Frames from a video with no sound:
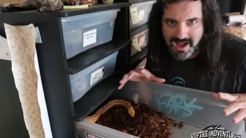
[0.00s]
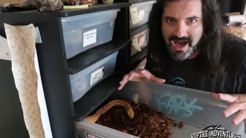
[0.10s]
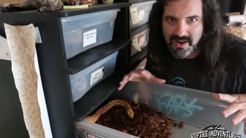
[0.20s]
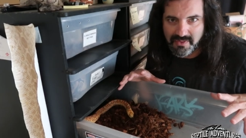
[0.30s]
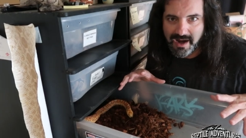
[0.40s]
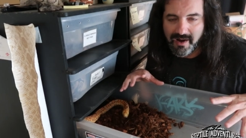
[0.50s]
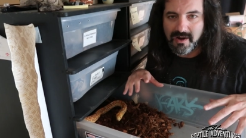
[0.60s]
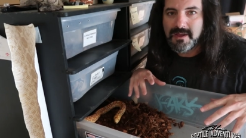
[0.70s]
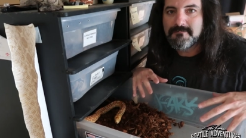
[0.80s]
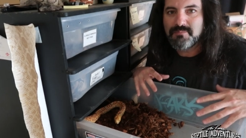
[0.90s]
out of
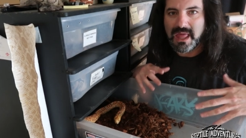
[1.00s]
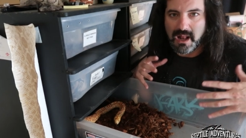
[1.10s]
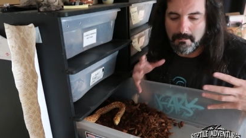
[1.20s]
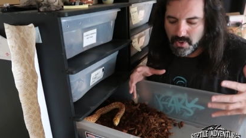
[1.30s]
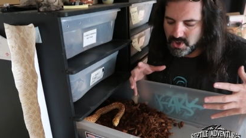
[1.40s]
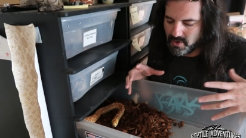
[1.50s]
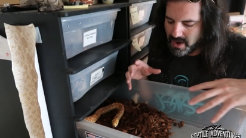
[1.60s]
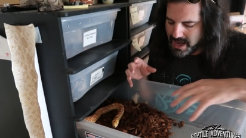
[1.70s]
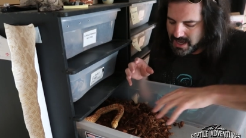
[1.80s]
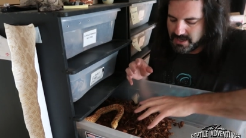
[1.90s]
there and I'll put her
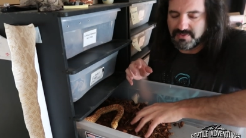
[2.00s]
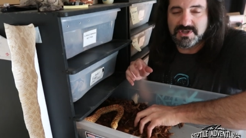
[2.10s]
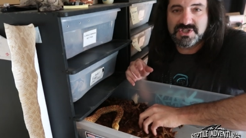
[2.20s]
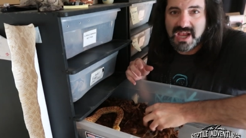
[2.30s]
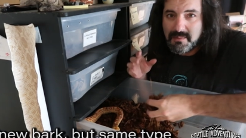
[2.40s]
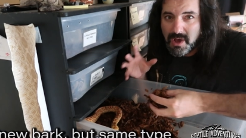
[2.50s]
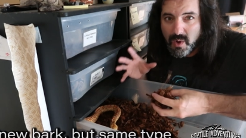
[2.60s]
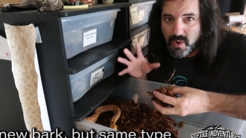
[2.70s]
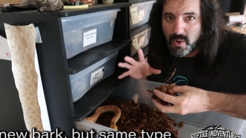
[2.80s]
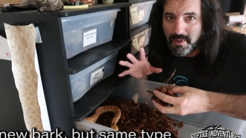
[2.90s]
on the same
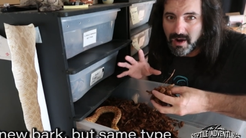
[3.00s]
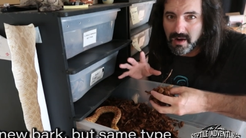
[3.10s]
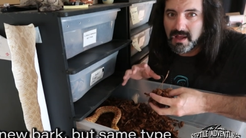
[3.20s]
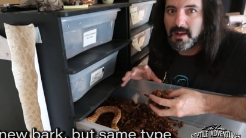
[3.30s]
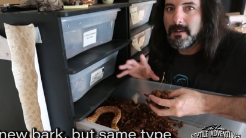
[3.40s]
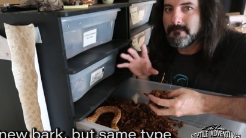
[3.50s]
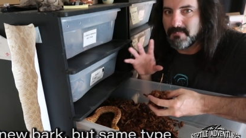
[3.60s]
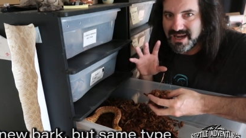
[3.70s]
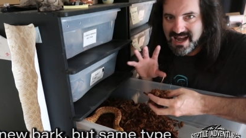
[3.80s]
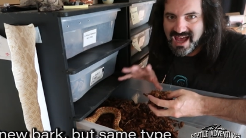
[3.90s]
cocoa bark
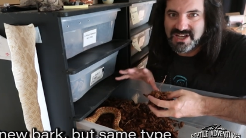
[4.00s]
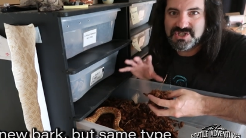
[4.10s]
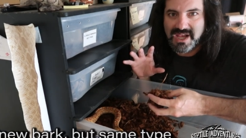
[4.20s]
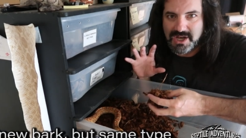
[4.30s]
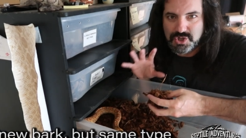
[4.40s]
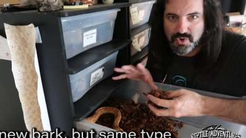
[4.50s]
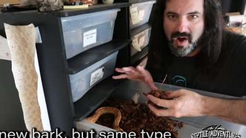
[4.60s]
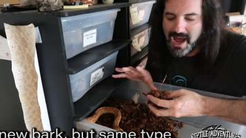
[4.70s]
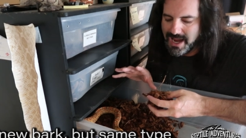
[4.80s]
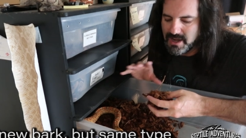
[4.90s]
but nice and
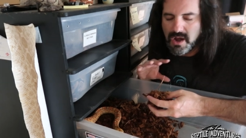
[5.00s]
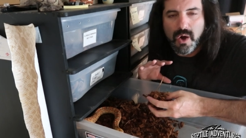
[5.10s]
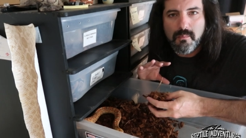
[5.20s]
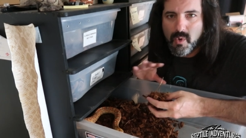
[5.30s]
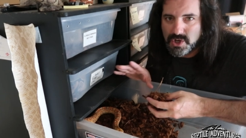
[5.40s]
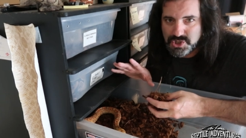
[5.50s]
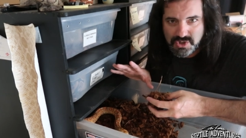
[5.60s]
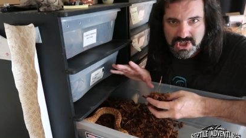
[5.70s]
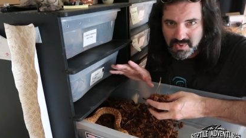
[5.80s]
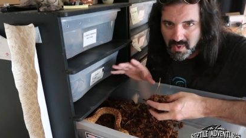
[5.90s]
dry, no
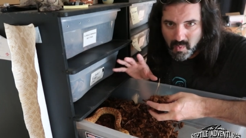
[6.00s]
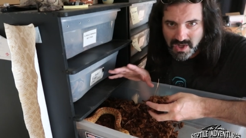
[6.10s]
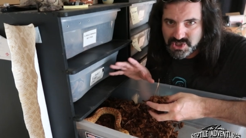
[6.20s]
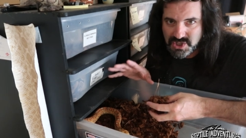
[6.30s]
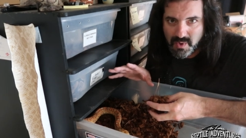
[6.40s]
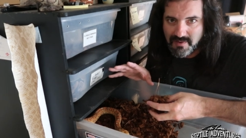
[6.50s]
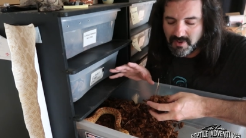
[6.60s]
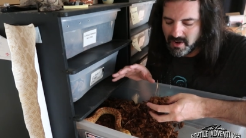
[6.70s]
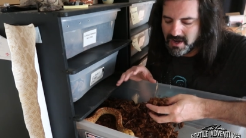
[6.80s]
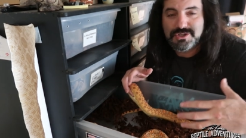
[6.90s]
moisture to it
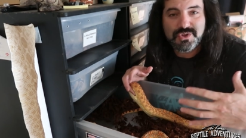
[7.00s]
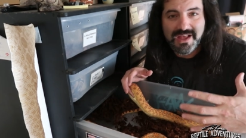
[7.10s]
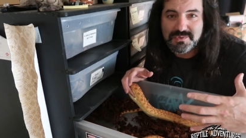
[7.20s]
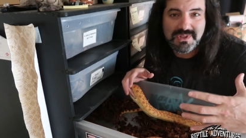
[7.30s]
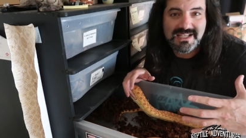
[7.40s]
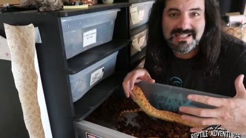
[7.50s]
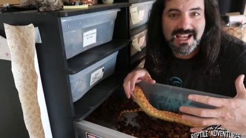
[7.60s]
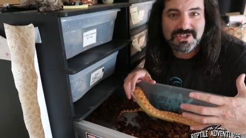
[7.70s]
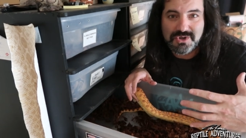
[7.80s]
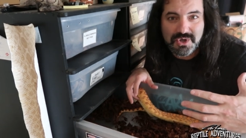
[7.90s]
whatsoever. So that's what these
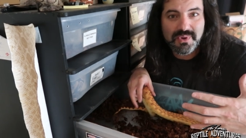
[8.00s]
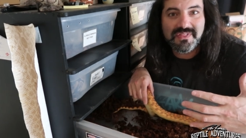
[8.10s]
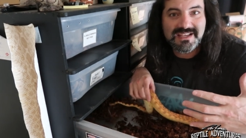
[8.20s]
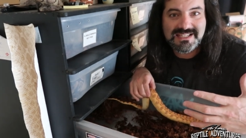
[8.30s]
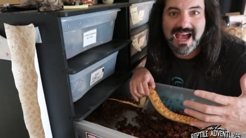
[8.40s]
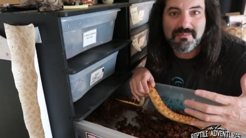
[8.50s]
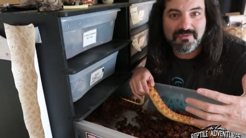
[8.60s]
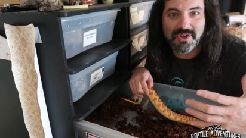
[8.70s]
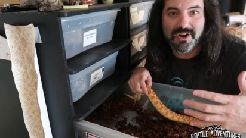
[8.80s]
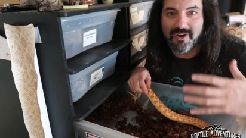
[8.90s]
snakes are doing this time
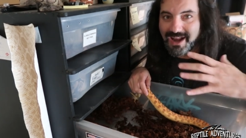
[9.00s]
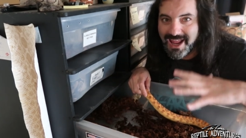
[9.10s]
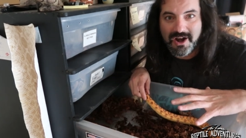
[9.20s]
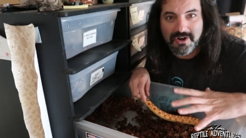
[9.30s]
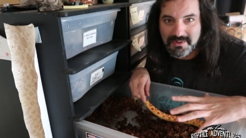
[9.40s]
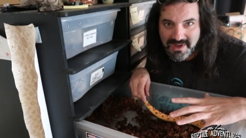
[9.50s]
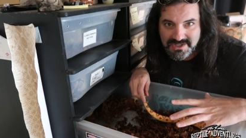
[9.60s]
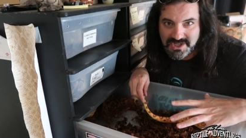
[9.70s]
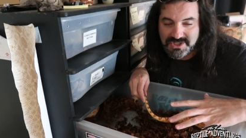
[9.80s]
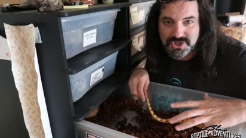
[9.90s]
of year in our
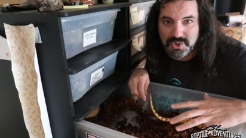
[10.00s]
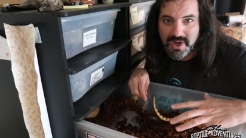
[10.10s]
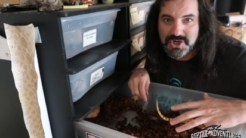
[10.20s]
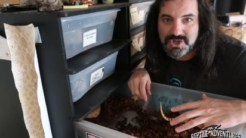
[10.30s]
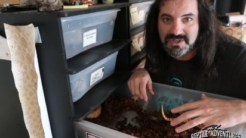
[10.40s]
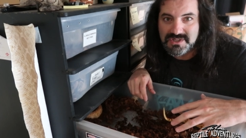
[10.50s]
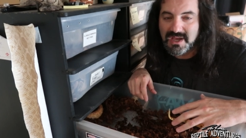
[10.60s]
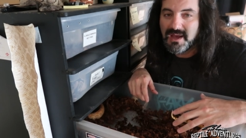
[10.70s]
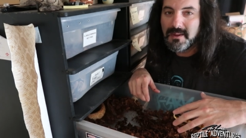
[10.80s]
domestic situations.